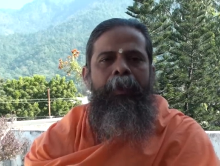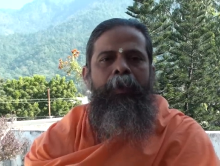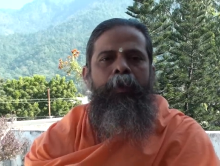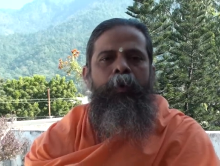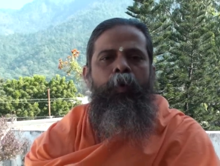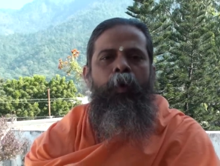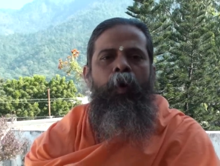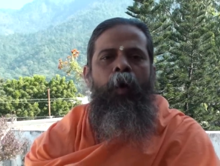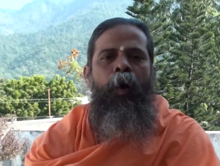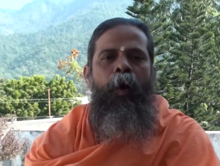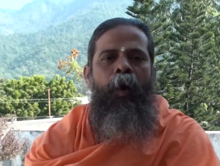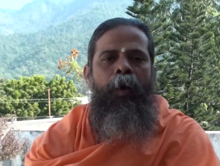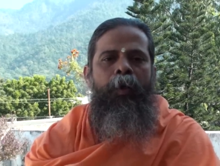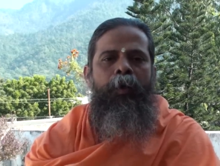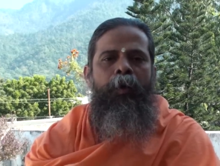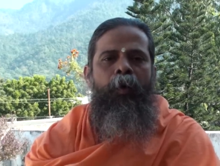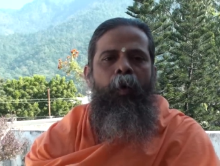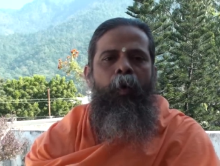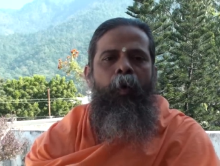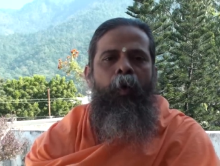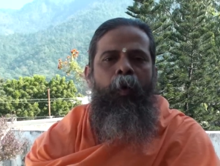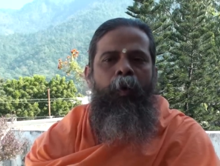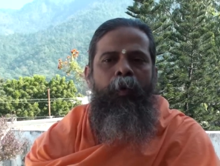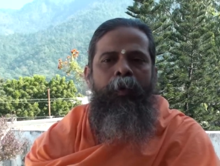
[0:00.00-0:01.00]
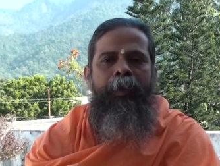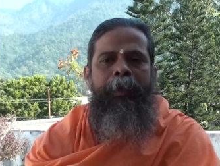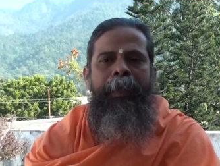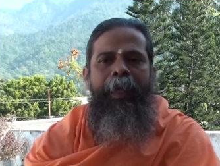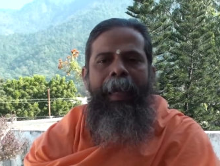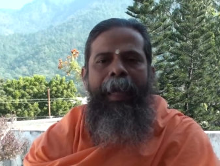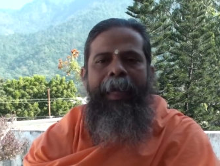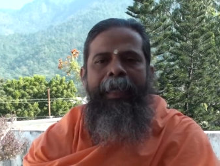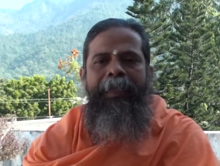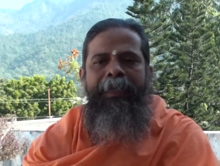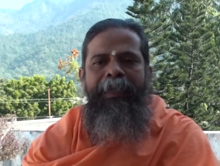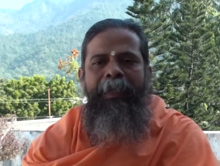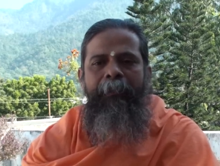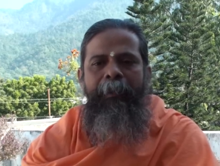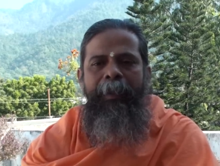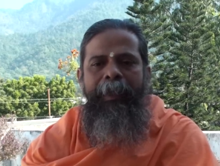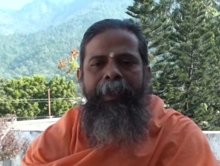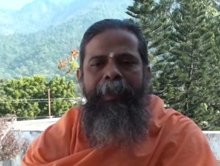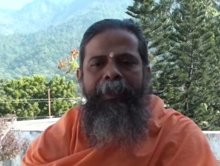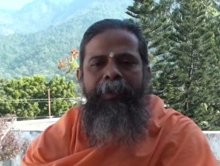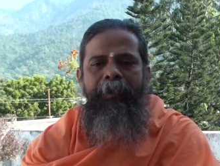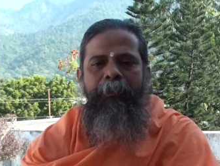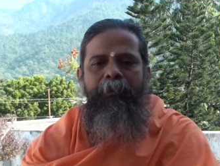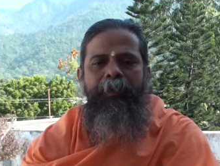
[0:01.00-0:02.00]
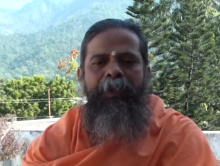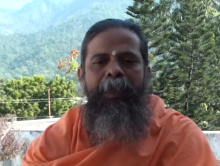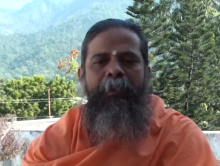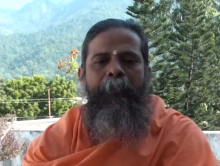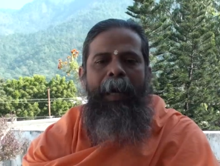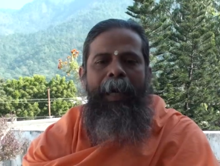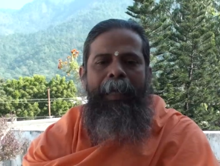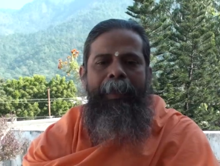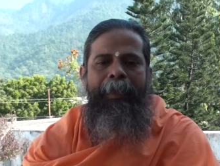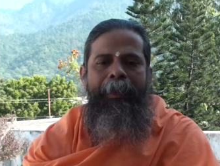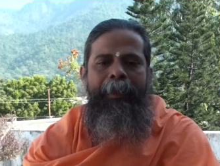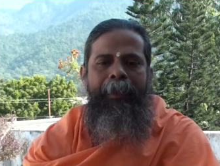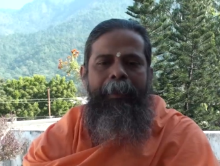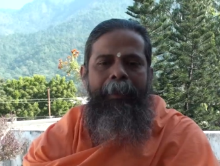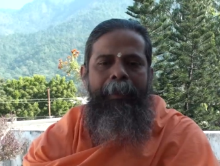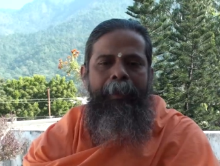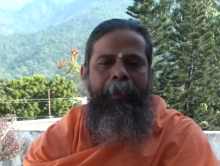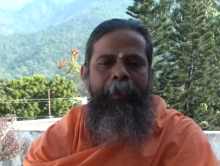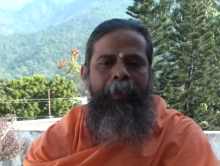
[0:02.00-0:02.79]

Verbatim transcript: to halt all the activities of the mind,